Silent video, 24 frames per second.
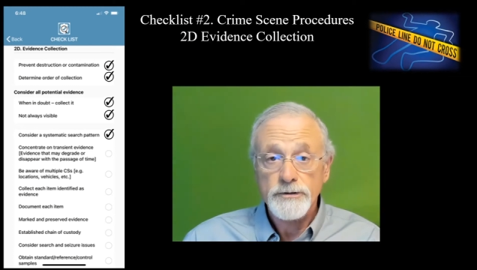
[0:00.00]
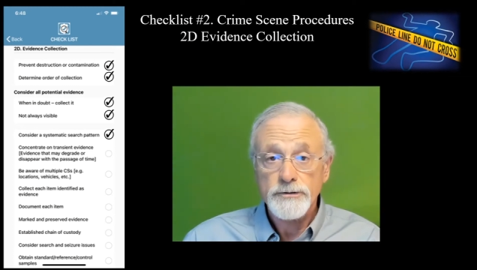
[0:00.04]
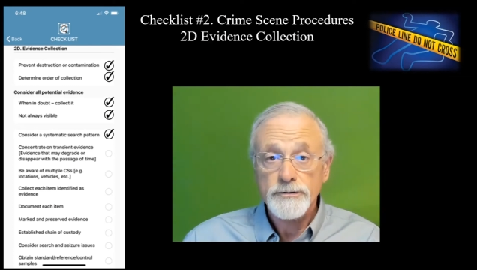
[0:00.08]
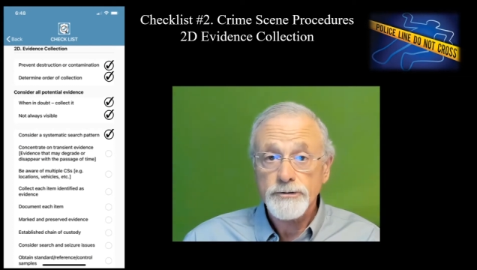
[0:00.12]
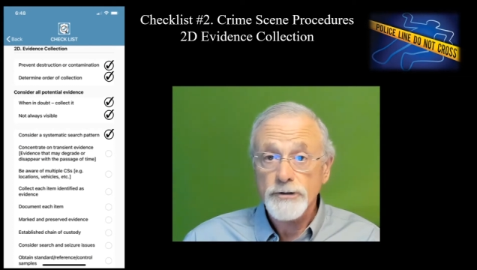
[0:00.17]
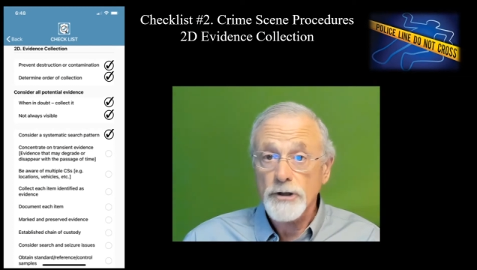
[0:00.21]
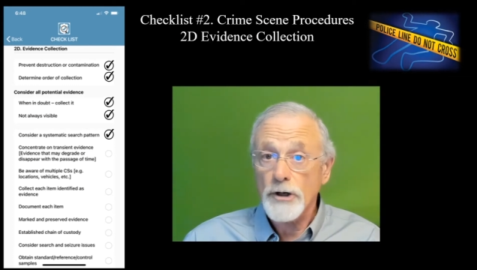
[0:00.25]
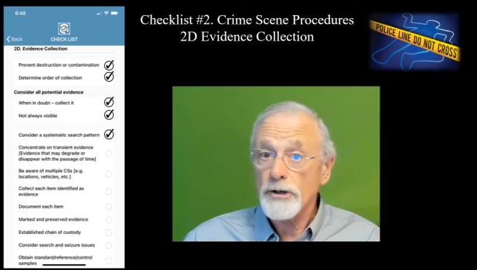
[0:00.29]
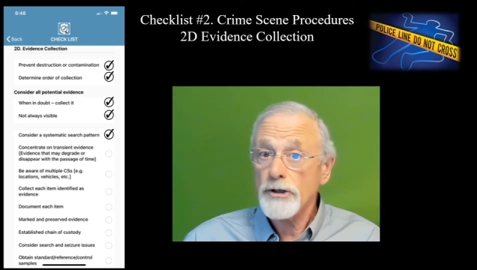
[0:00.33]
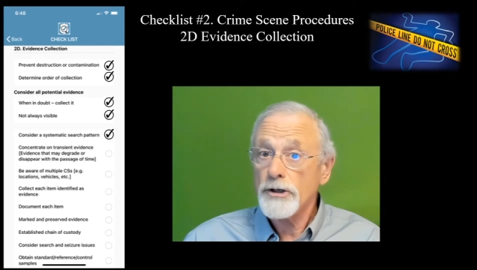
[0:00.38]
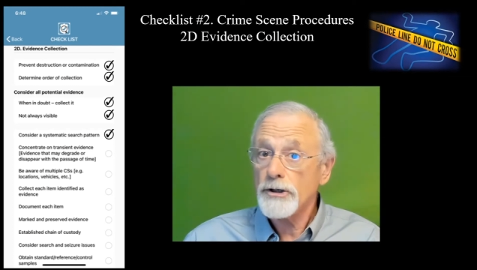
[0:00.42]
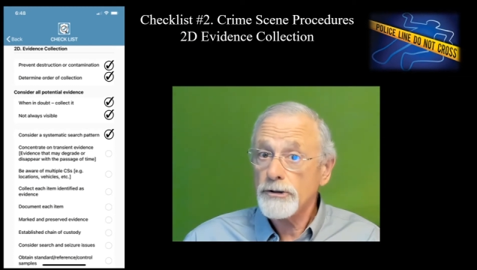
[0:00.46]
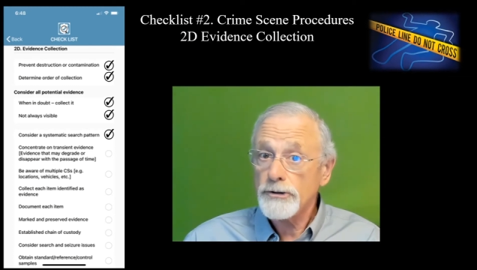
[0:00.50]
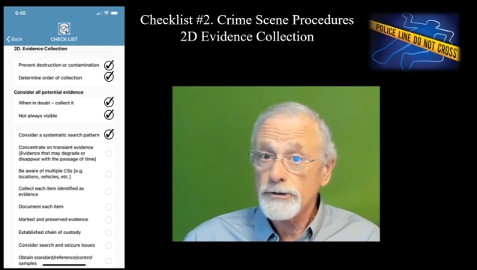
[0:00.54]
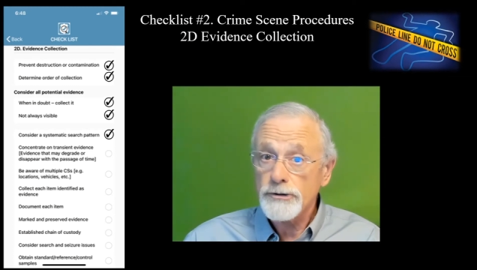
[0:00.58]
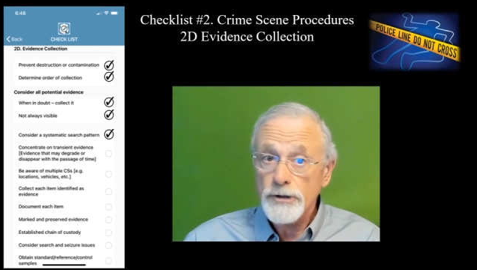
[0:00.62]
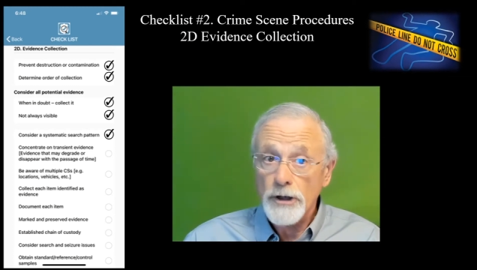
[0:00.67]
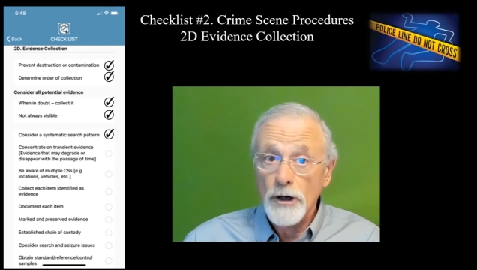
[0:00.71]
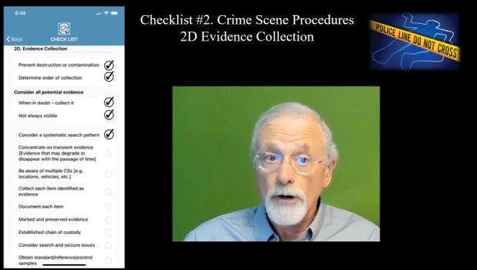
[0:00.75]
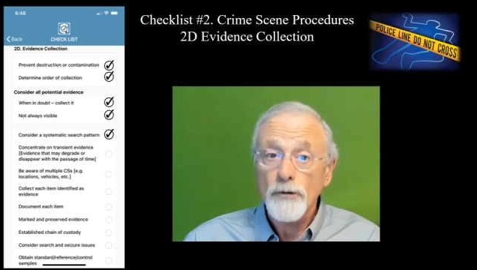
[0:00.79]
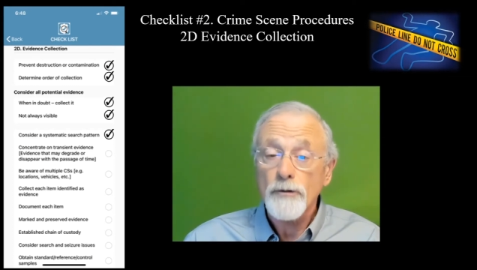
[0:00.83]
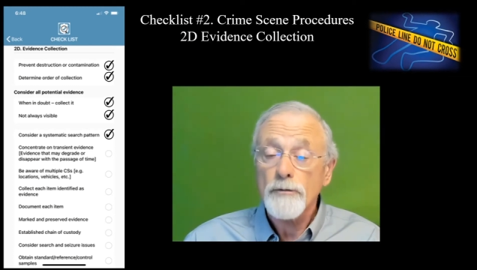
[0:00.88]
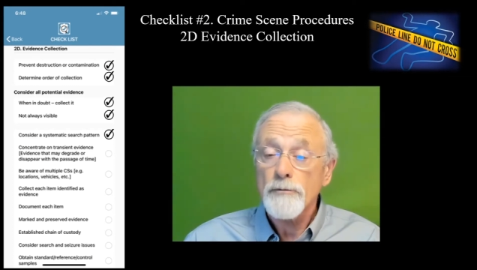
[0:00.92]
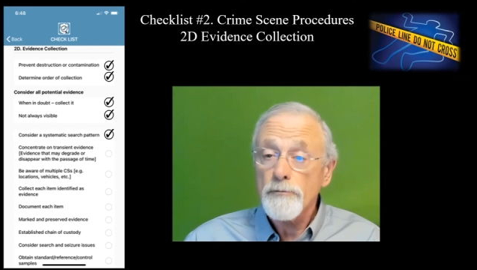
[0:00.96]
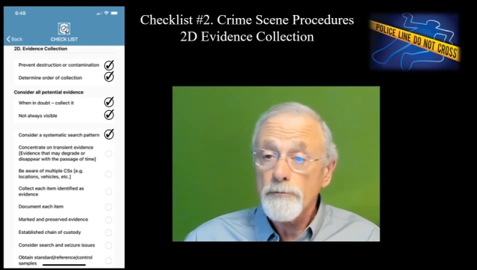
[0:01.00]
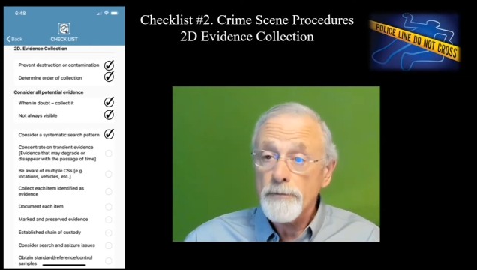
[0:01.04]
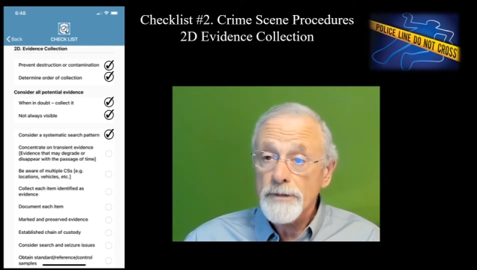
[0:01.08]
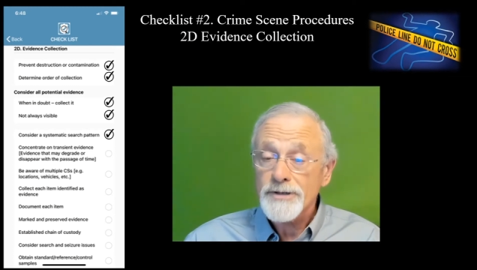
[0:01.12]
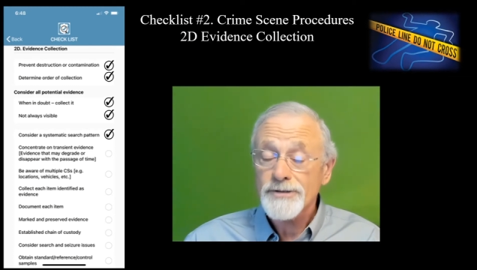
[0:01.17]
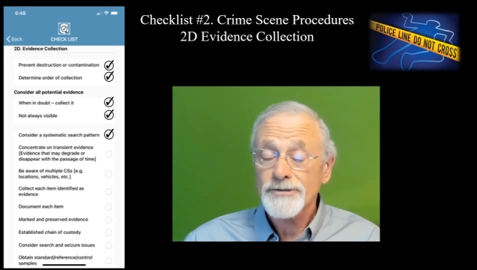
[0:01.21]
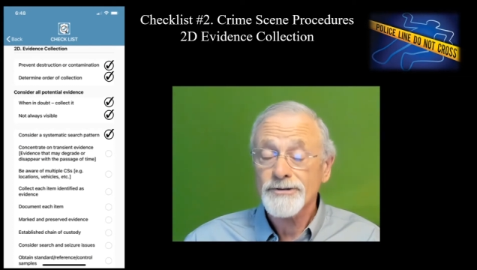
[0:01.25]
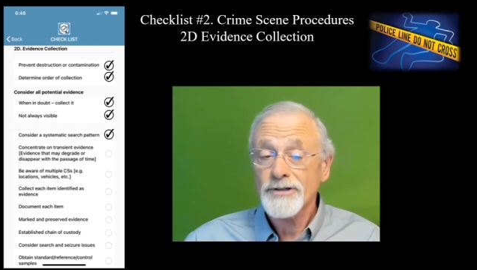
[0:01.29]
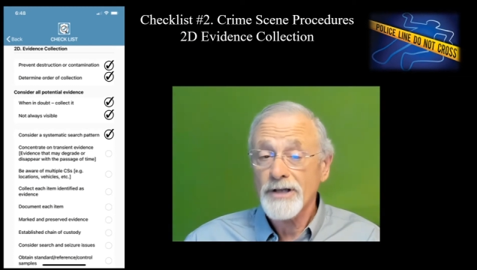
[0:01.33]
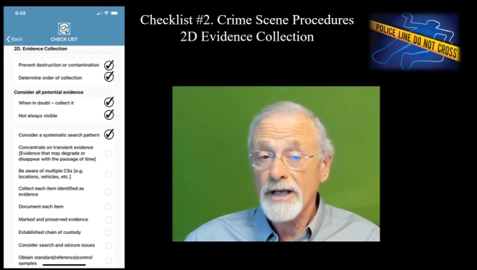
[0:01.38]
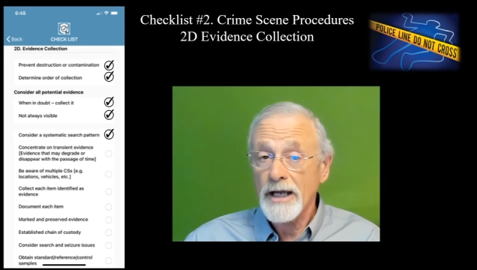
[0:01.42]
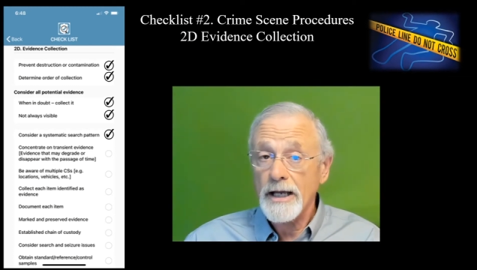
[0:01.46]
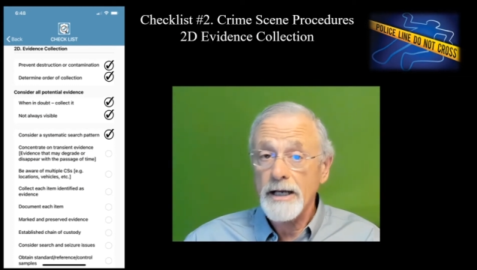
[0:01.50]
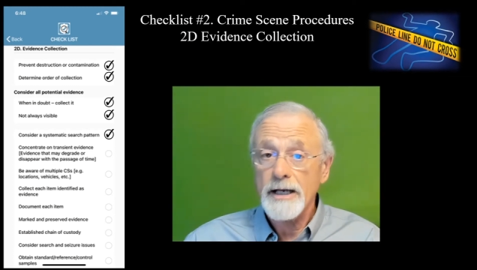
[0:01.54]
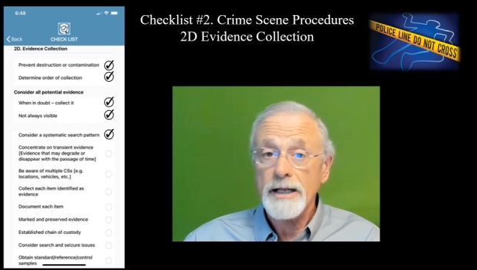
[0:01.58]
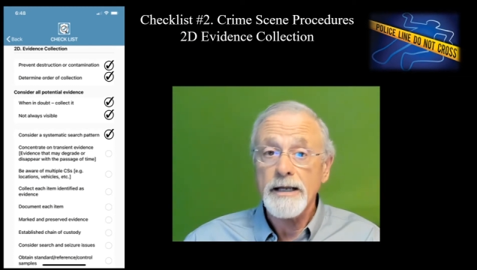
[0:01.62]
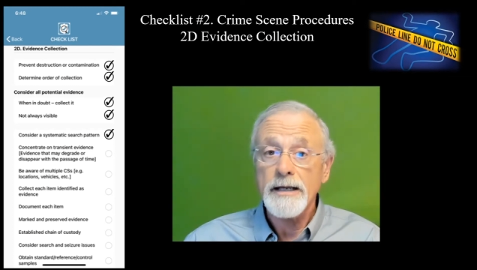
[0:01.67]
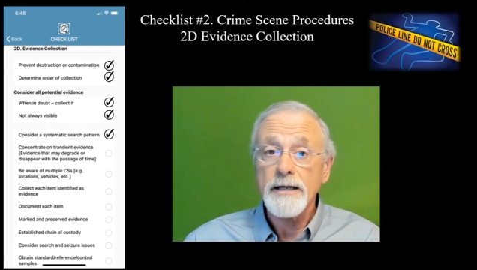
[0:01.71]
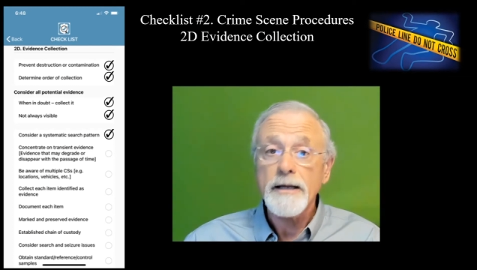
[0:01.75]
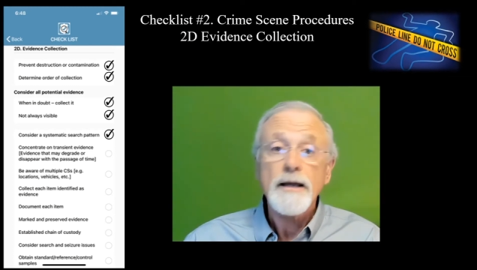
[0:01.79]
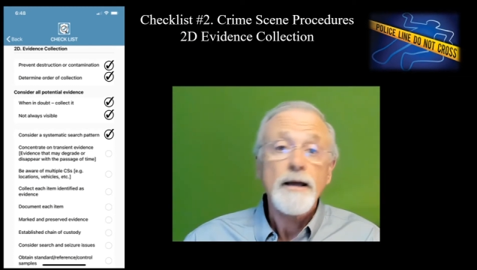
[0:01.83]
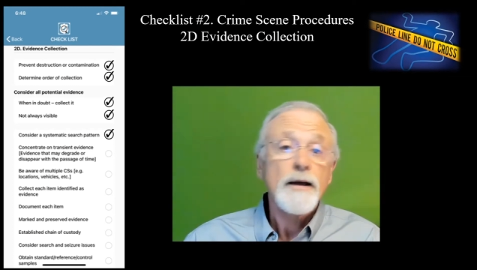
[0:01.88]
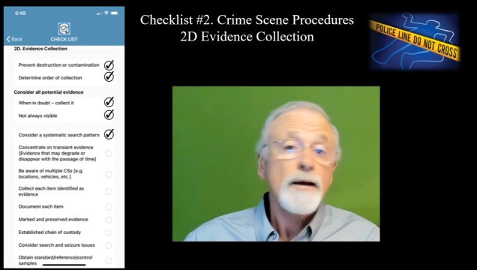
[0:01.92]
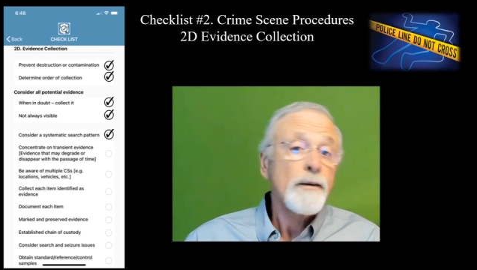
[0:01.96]
so you don't miss
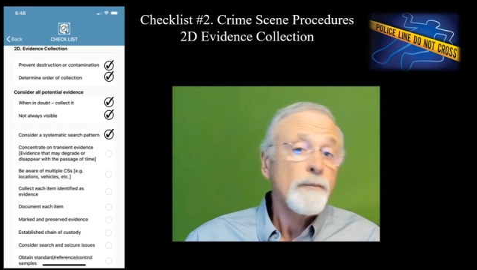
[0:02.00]
any